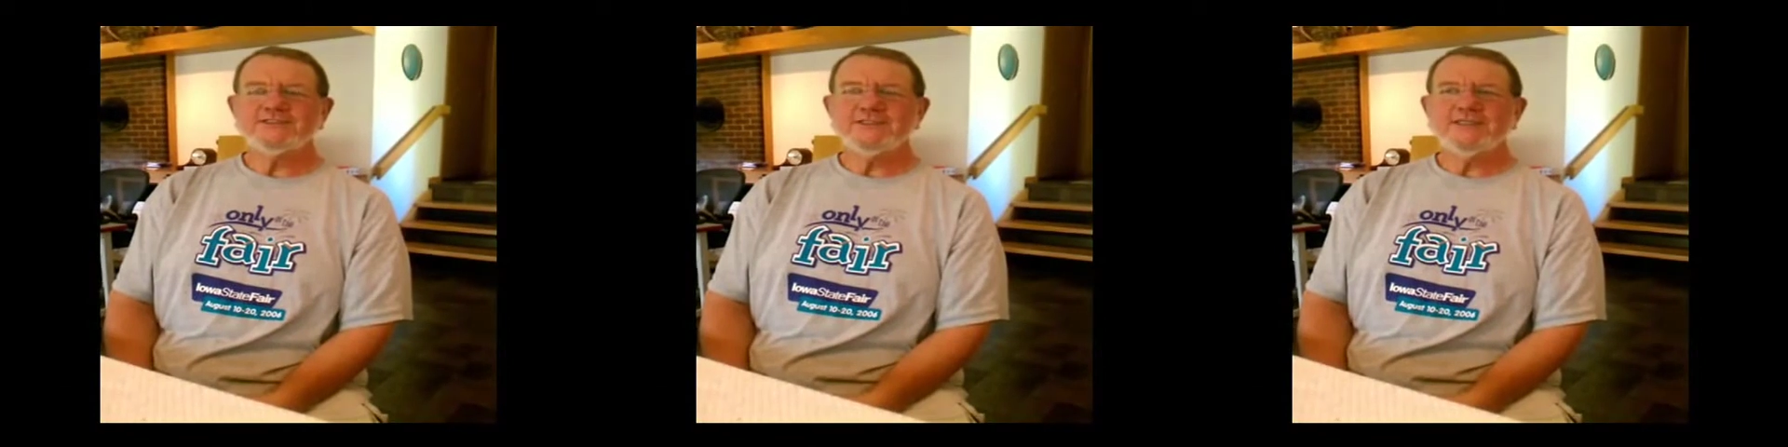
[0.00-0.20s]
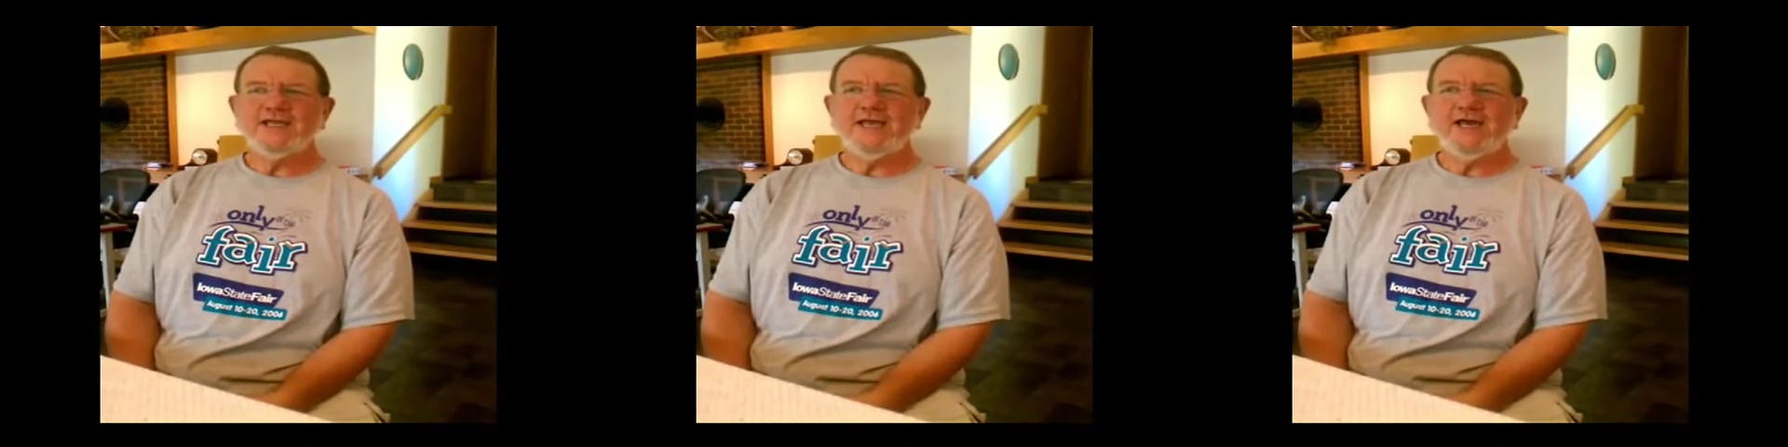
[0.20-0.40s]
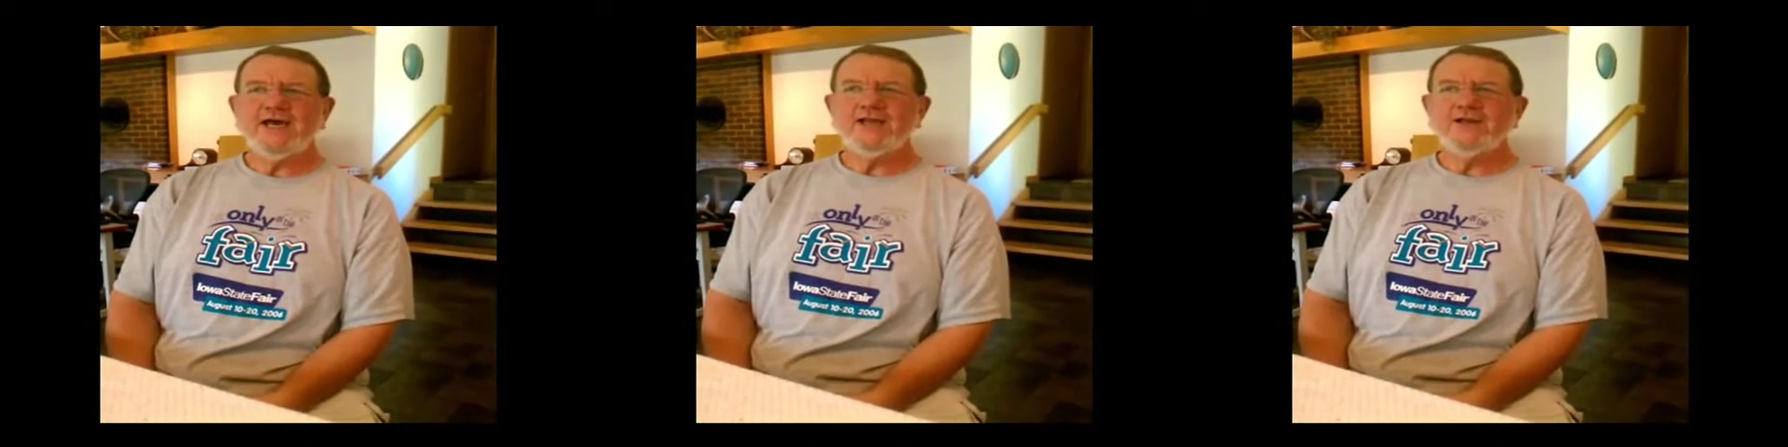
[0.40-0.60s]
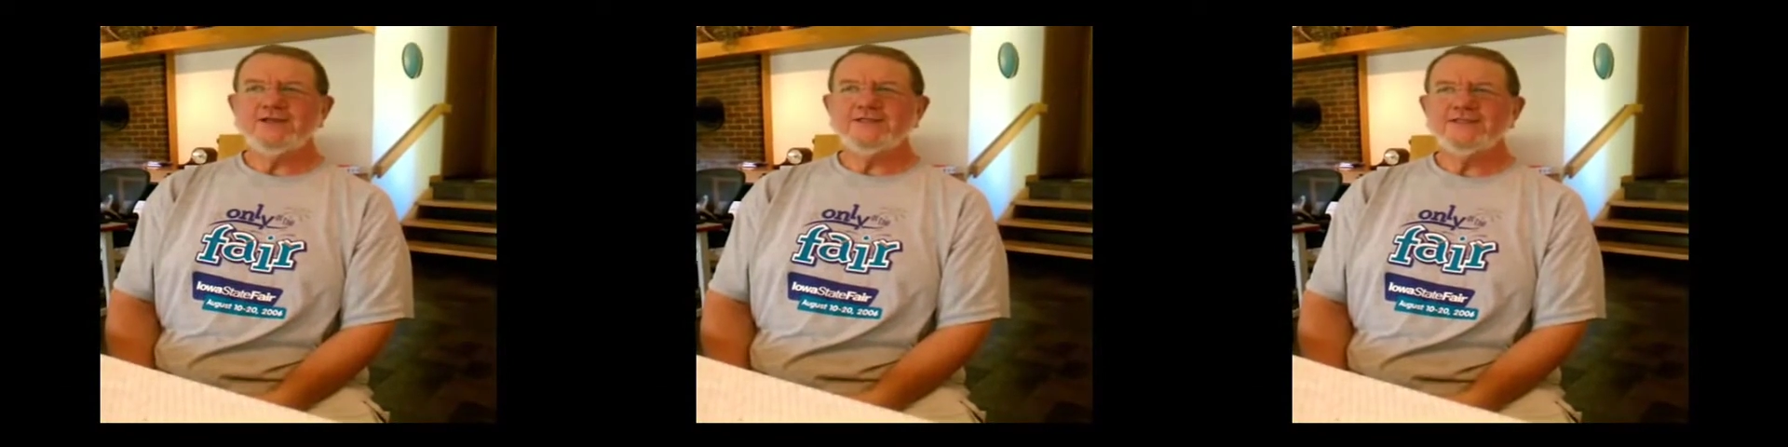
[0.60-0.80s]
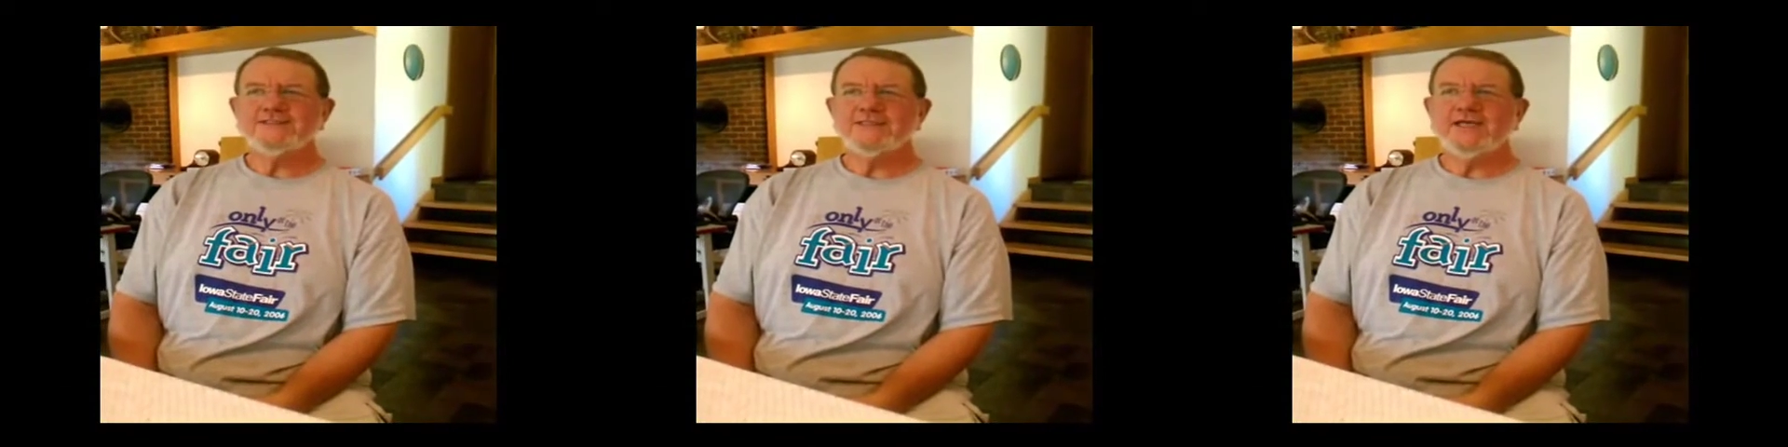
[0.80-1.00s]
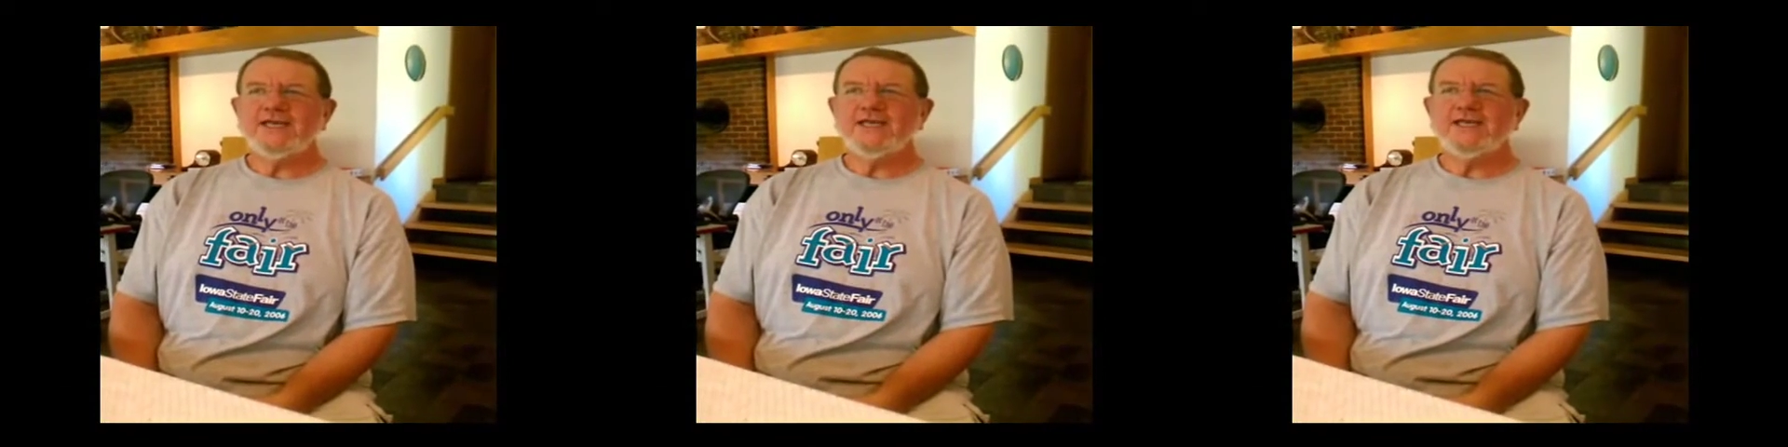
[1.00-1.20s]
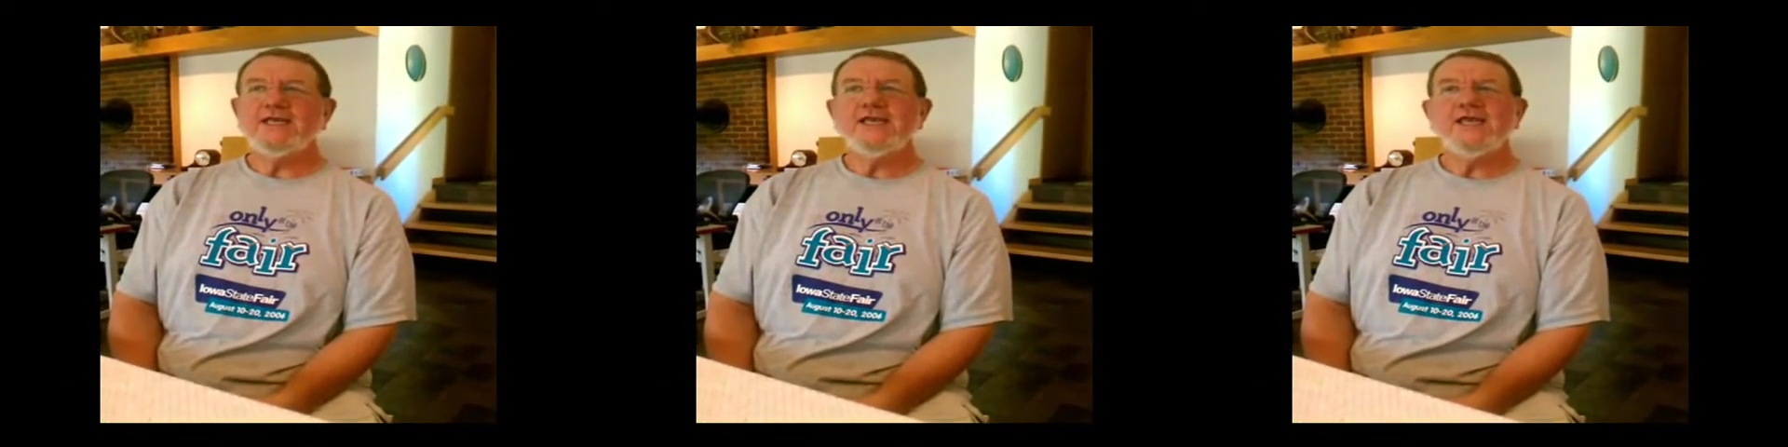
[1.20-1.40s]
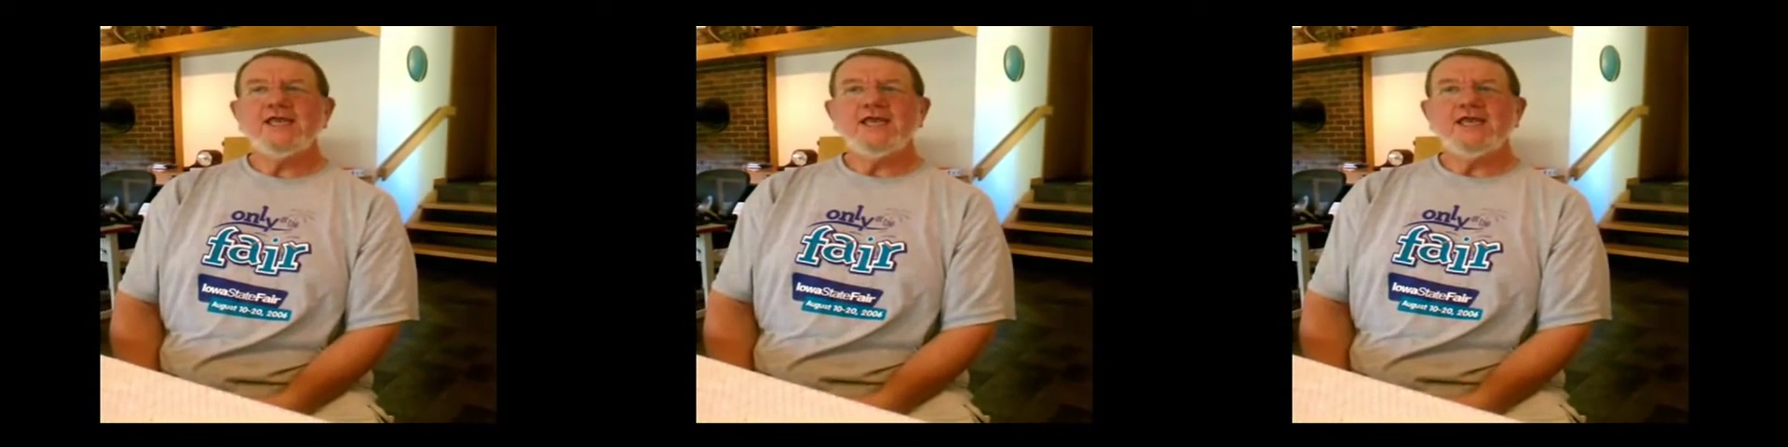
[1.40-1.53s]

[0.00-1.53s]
that they had on the setting.